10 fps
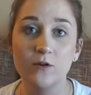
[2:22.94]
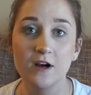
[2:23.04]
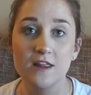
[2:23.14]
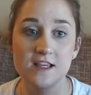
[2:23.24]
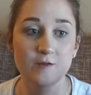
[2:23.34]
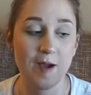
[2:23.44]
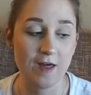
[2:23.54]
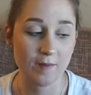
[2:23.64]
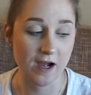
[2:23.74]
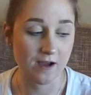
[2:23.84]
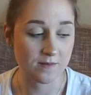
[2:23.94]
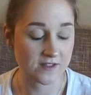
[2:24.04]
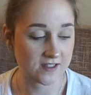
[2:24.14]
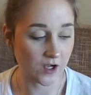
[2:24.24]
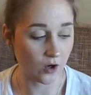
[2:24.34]
were these bath bombs.
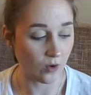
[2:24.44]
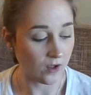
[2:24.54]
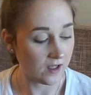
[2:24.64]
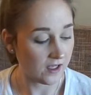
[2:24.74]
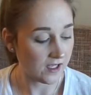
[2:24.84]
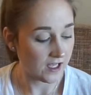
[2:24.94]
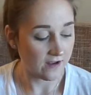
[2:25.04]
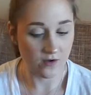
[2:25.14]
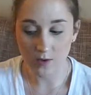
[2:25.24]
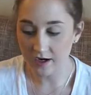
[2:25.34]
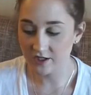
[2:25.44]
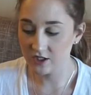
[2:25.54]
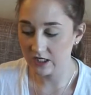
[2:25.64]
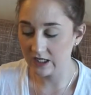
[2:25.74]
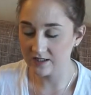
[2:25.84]
So if you
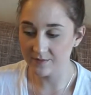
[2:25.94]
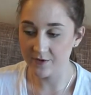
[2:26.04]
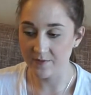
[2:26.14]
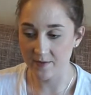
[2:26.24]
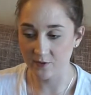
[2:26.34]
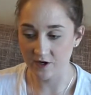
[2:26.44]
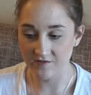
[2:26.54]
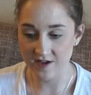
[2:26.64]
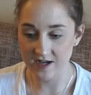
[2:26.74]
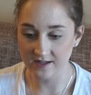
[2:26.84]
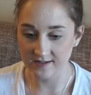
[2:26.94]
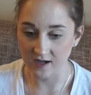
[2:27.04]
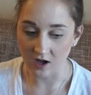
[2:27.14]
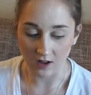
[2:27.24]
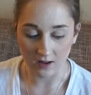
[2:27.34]
watch some of my previous
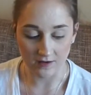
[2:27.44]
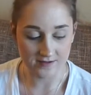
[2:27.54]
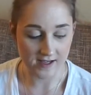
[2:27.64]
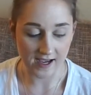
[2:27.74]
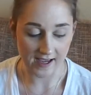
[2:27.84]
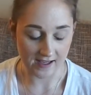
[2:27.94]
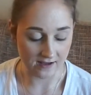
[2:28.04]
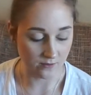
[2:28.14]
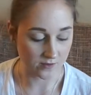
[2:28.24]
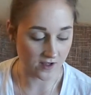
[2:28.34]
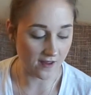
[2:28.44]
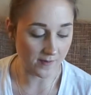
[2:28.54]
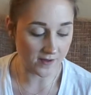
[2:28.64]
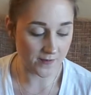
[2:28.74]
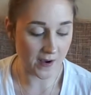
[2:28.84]
hauls, I was all
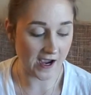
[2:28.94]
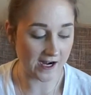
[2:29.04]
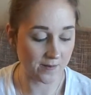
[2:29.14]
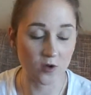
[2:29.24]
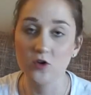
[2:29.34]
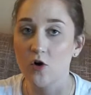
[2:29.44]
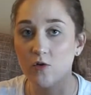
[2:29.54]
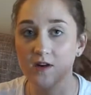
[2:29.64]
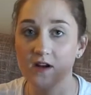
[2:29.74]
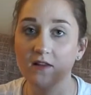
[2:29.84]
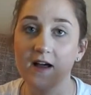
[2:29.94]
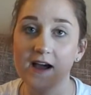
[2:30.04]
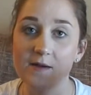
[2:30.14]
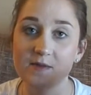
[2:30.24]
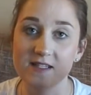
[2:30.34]
about the pineapple coconut
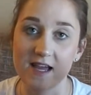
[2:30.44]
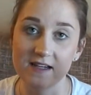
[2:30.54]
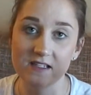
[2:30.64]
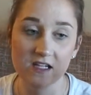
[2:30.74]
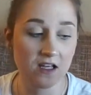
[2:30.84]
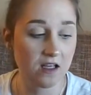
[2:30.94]
lime scent.